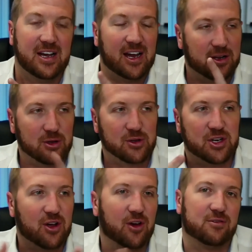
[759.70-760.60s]
And I'll
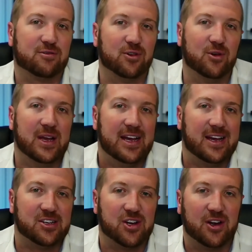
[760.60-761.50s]
also go through
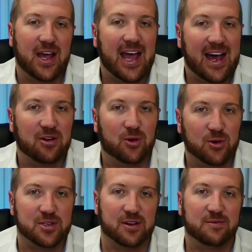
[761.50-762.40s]
and show you how to
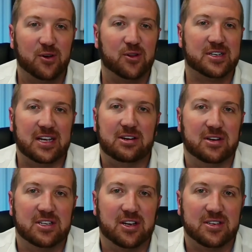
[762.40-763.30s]
also further
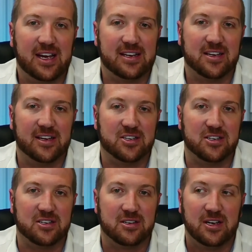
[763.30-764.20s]
decrease those
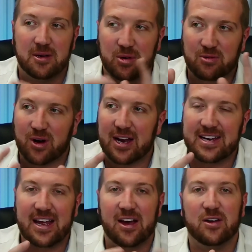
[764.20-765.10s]
cancellations. But right
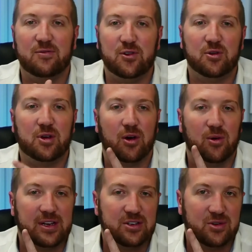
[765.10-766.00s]
now, if you go
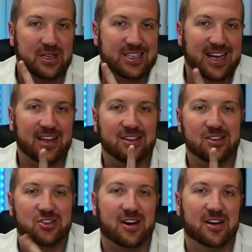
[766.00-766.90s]
and do exactly the
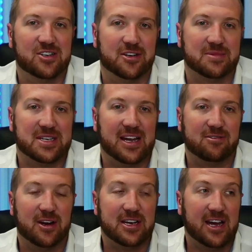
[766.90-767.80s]
strategies I'm saying
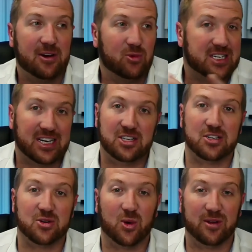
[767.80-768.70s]
right now, we teach it
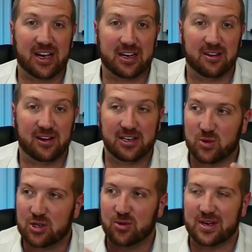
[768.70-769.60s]
to all of our clients. We
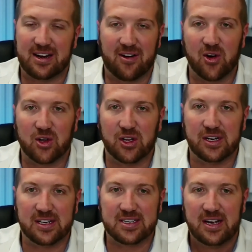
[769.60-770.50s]
do it in our own
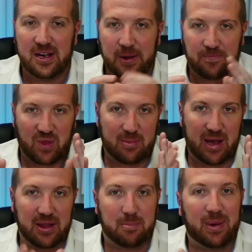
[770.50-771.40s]
clinics
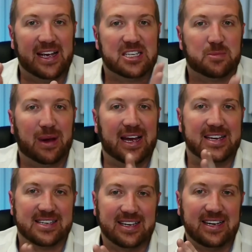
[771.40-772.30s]
about the
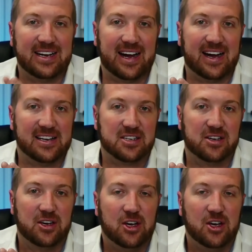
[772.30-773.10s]
pace, lead, ask.